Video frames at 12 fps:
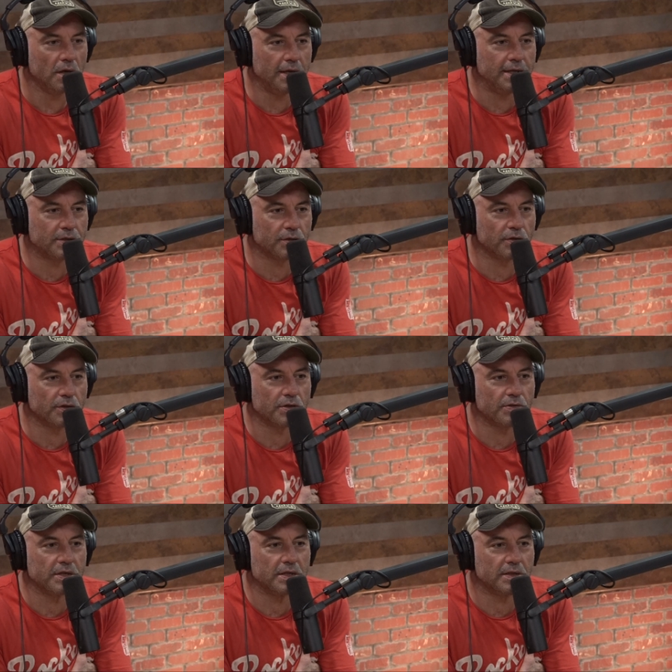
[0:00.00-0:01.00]
knee
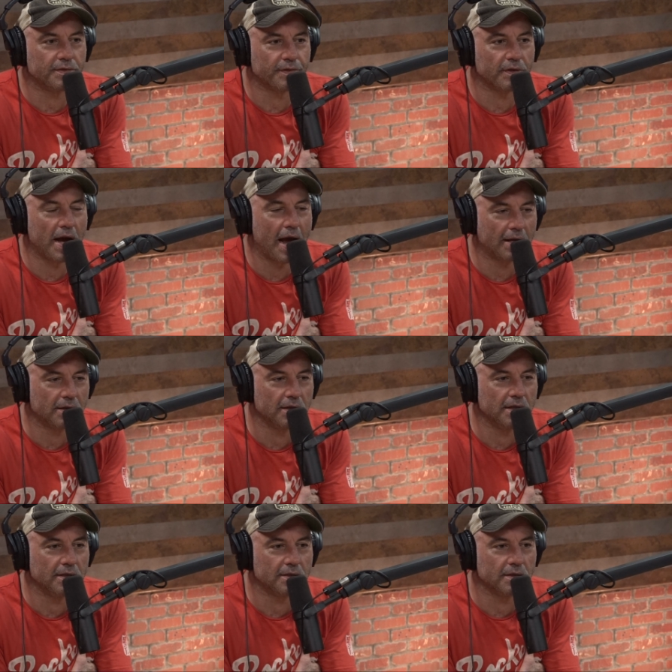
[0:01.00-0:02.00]
surgeries for
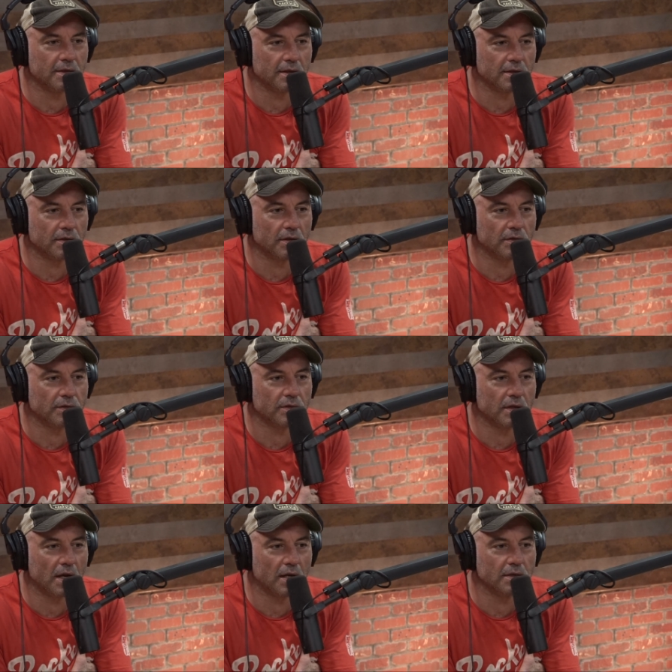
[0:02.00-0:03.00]
athletes and things along
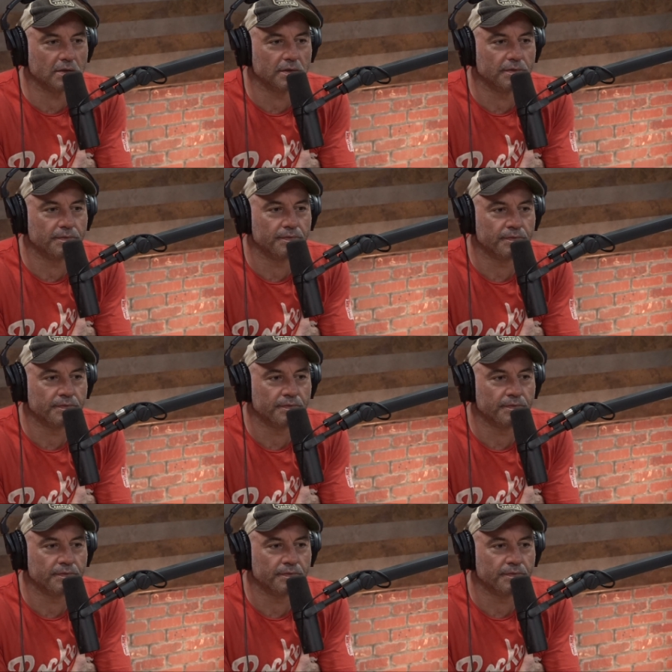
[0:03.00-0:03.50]
those lines. They